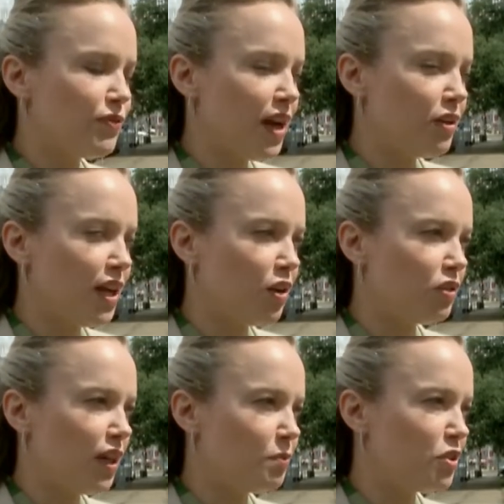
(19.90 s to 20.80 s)
found out
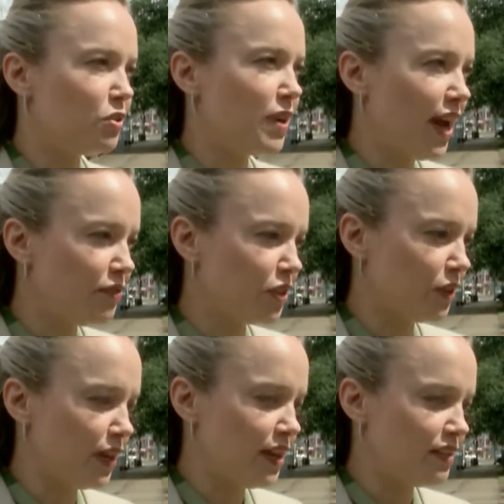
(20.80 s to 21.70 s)
uh, soon
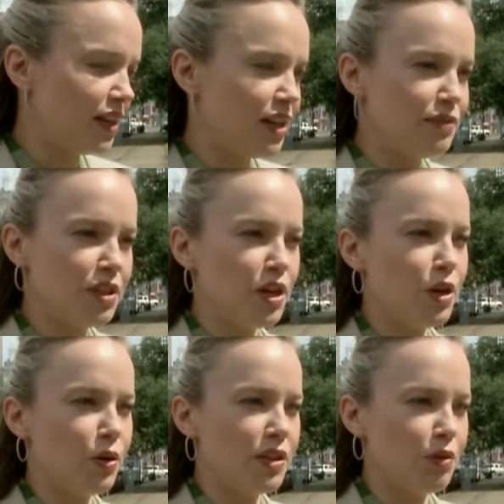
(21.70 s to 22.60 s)
after is that even
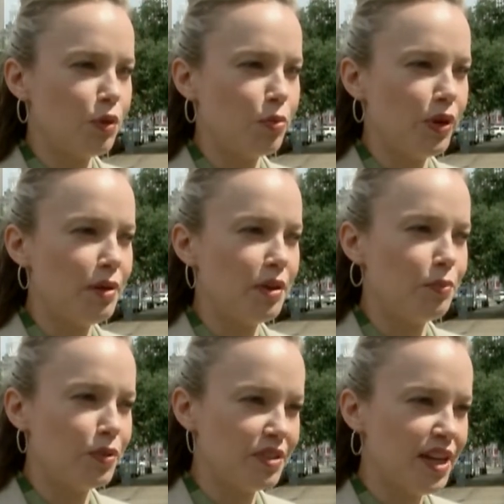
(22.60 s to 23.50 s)
though they were prohibited
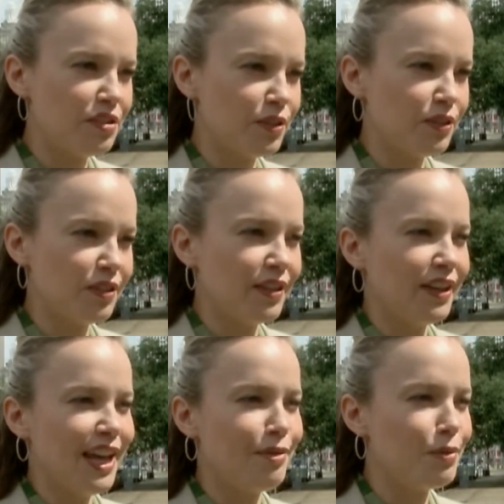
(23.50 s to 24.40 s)
possessors,
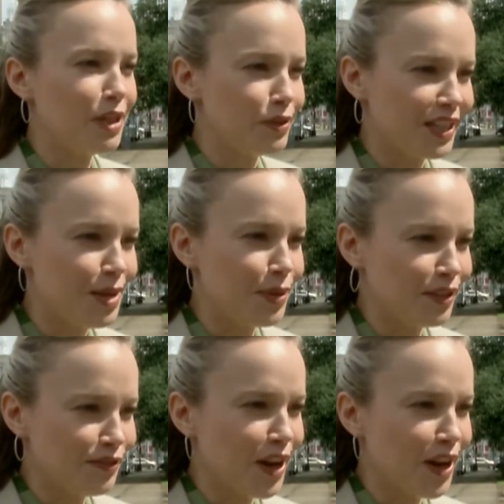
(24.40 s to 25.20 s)
everybody was keeping the